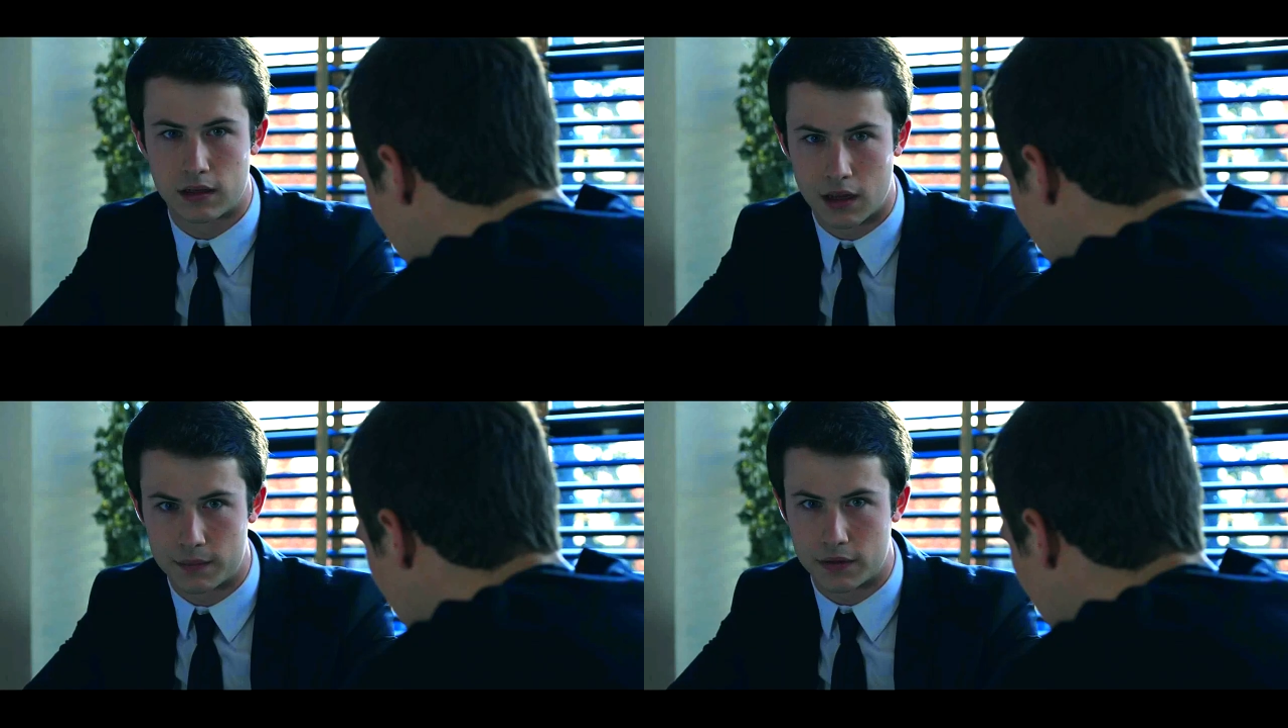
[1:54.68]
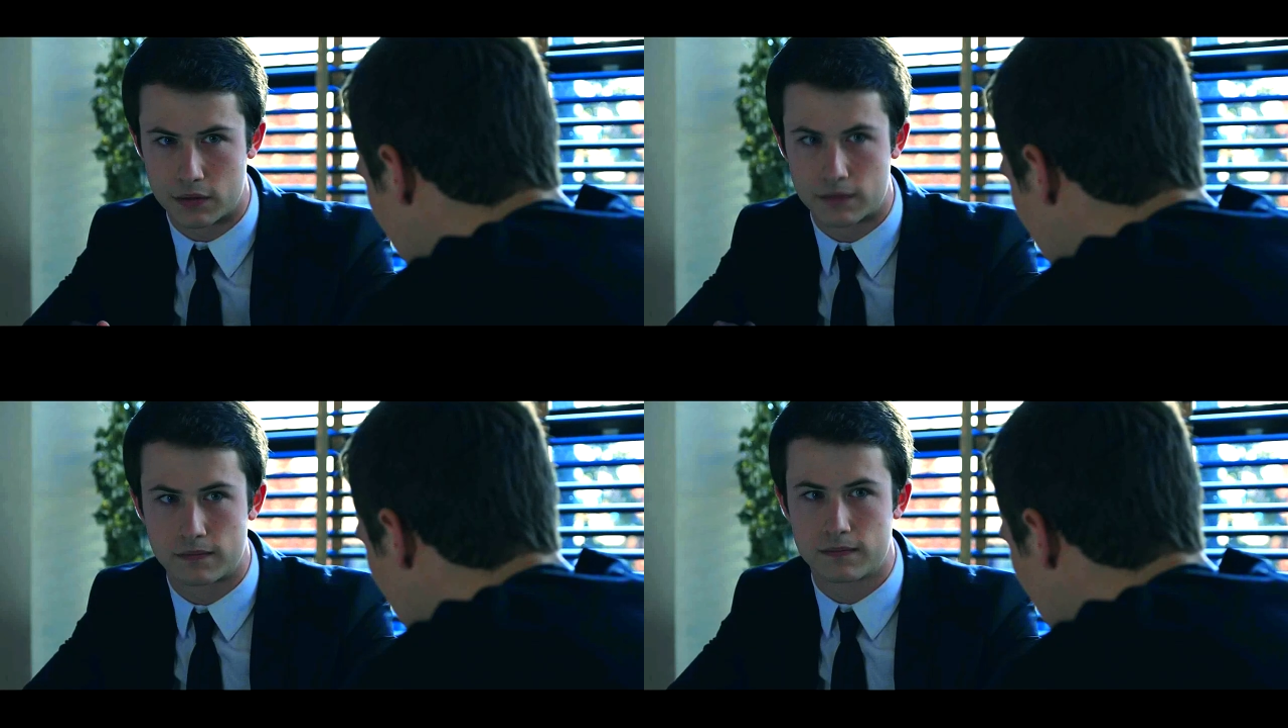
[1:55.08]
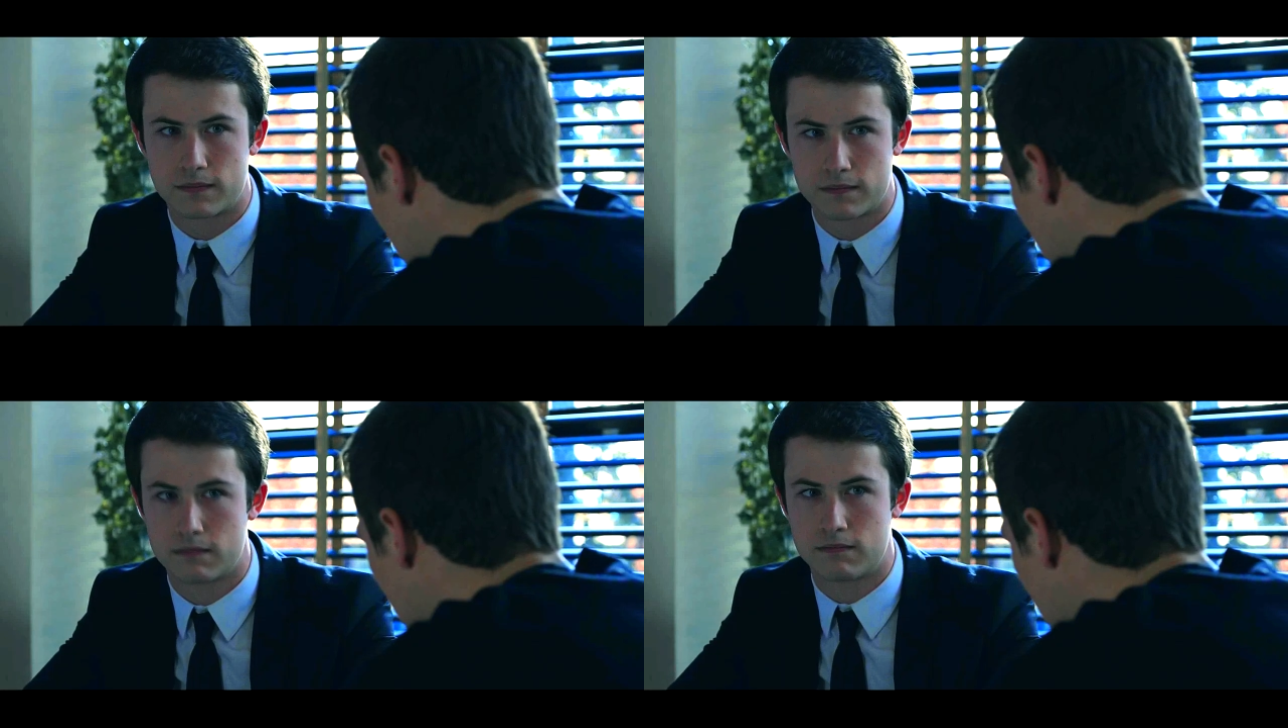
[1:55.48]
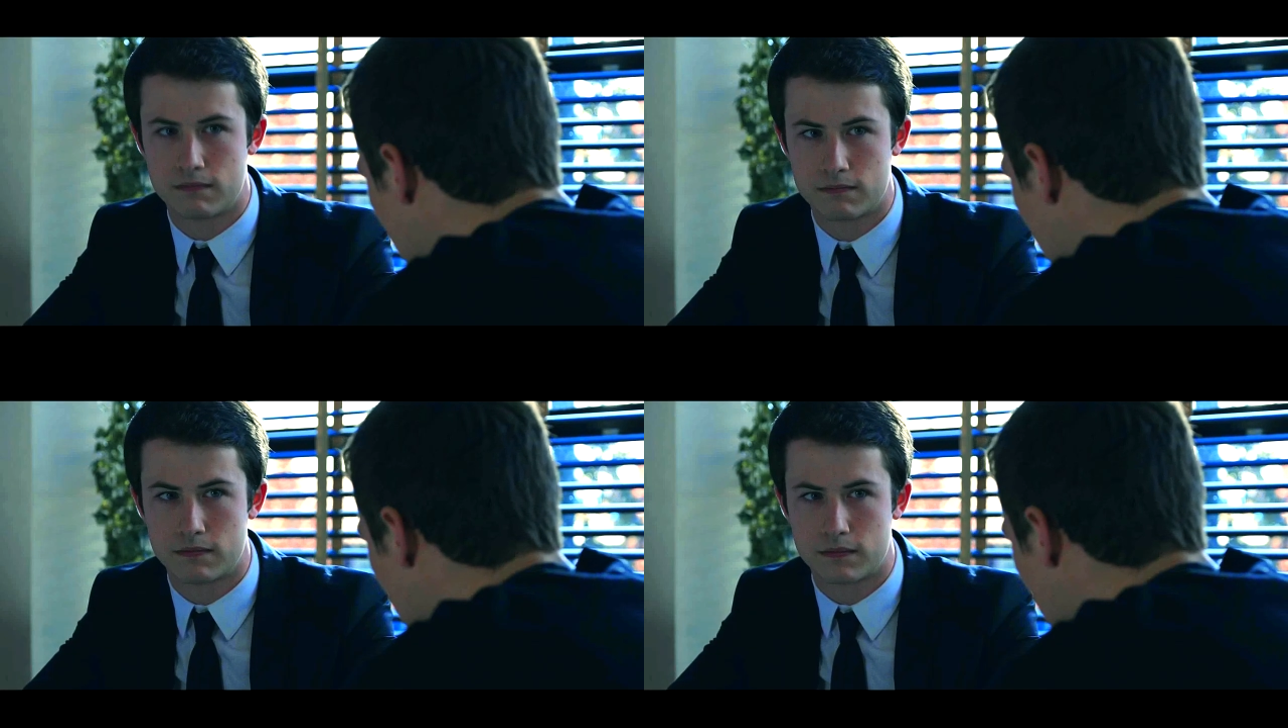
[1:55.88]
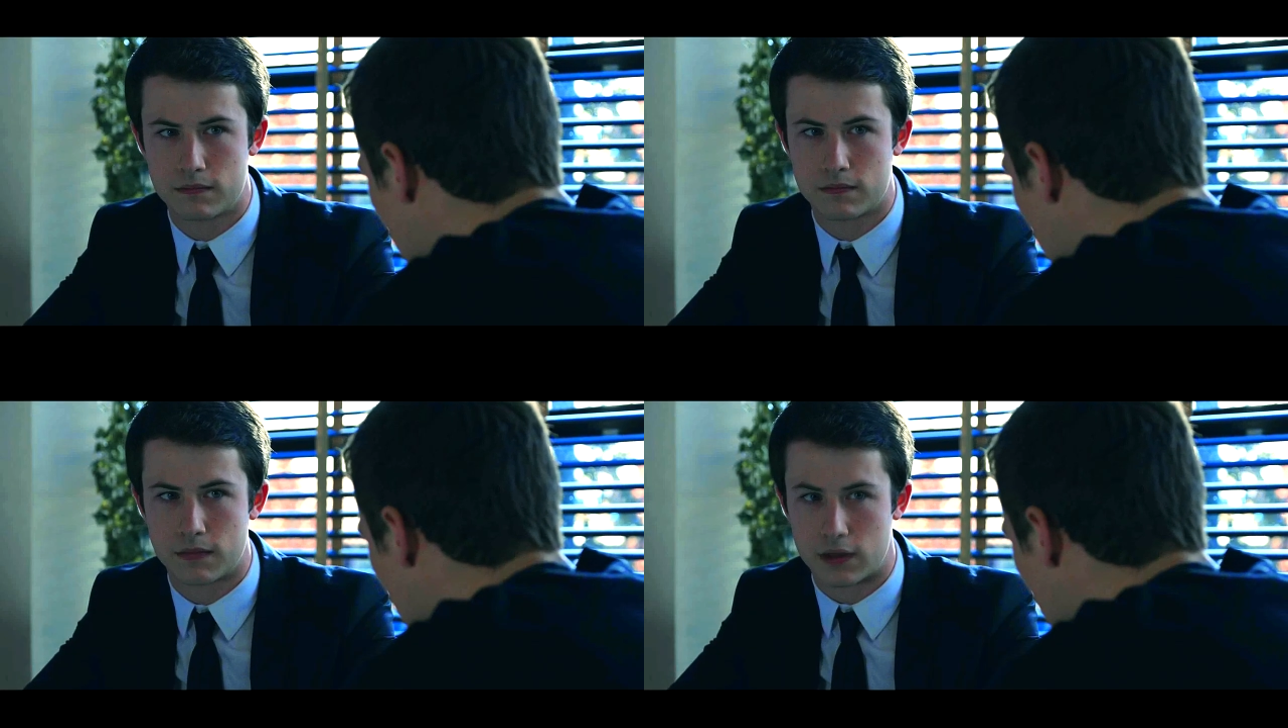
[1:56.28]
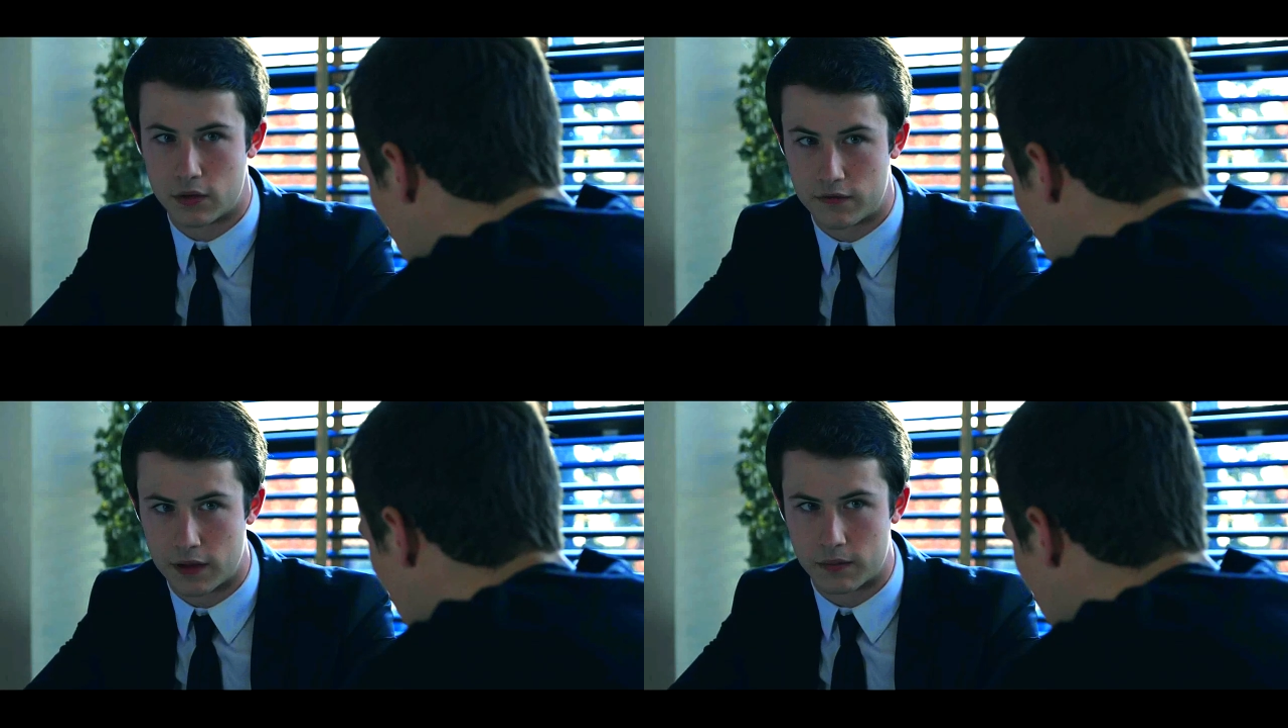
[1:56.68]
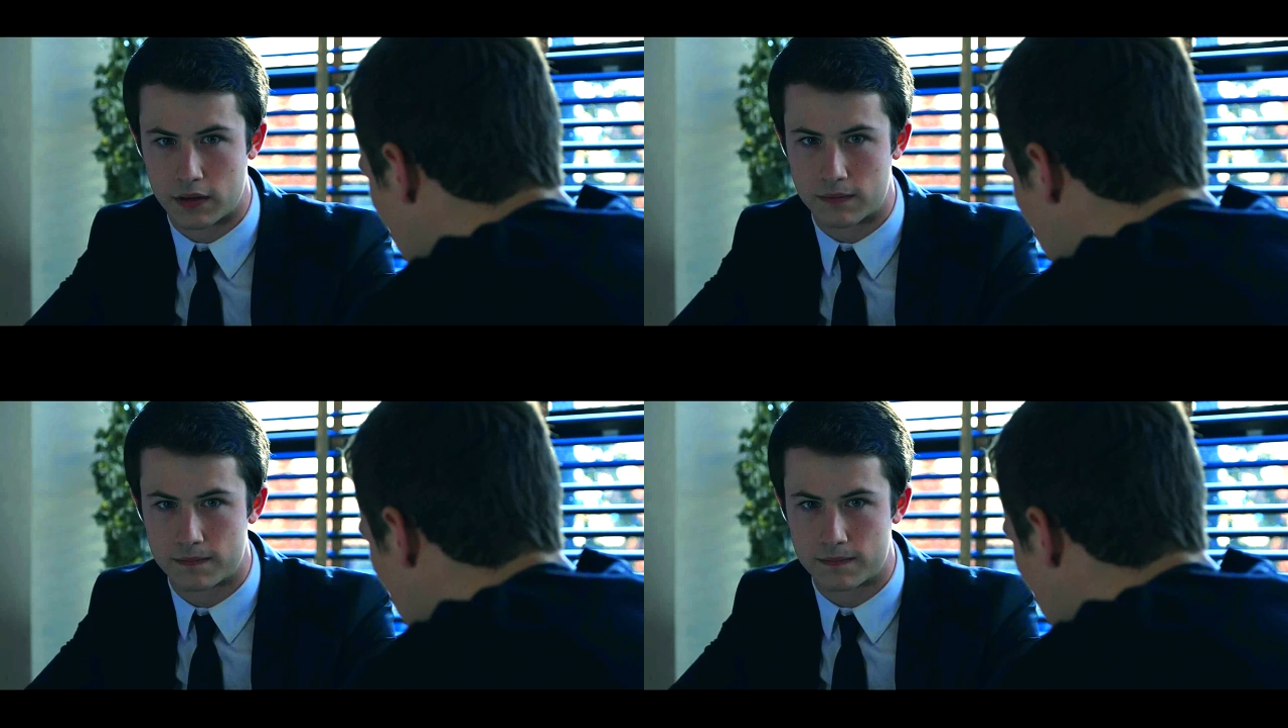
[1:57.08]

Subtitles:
Adopt you. And your family.